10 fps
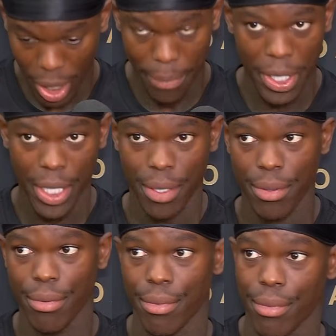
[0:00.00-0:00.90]
I
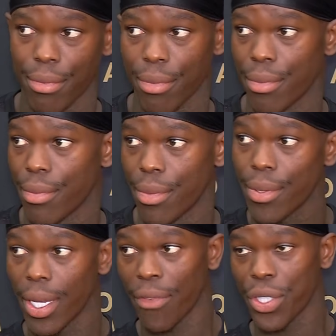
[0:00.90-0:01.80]
mean,
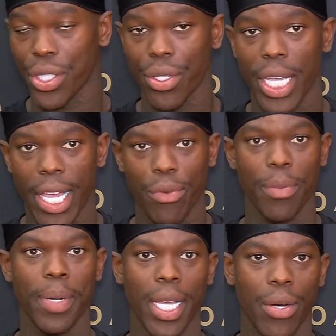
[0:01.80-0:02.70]
every single game we
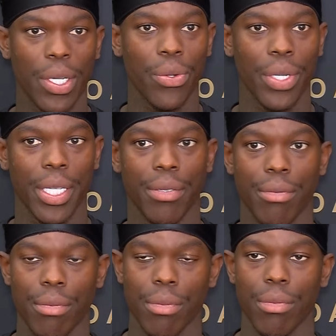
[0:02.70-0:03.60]
play, I want to win.
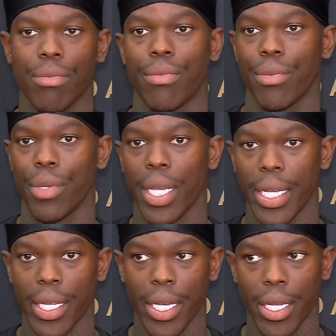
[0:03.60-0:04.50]

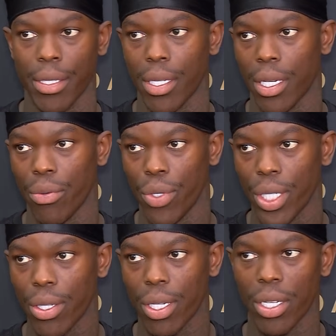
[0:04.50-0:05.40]
And then
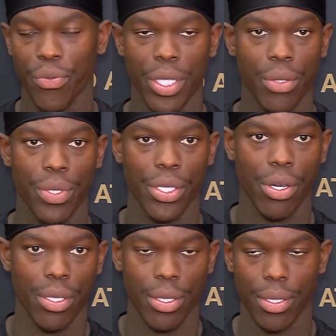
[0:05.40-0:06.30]
we're going to live with the
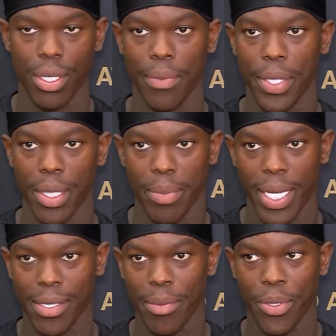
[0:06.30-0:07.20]
results. I mean,
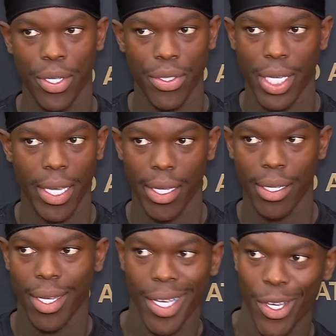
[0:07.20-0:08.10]
basketball, you can't
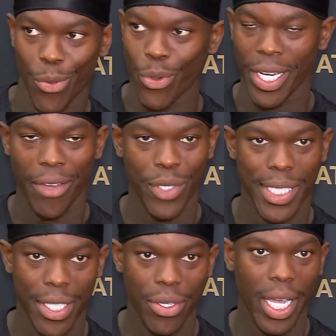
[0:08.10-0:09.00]
win every
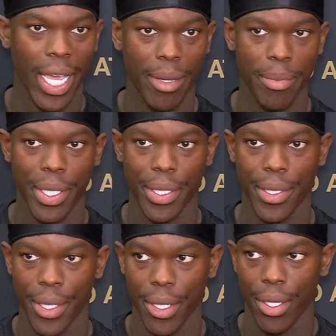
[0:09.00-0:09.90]
single game, but
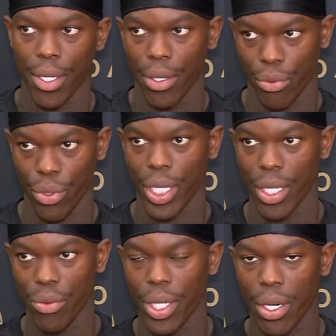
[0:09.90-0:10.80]

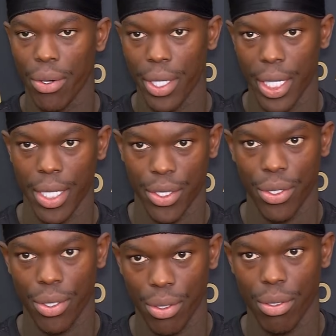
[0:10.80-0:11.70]
we going in
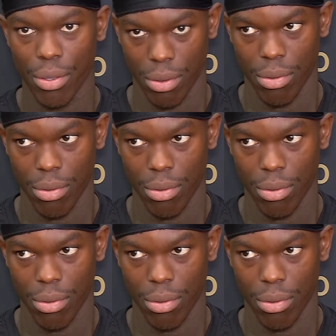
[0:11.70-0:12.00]
to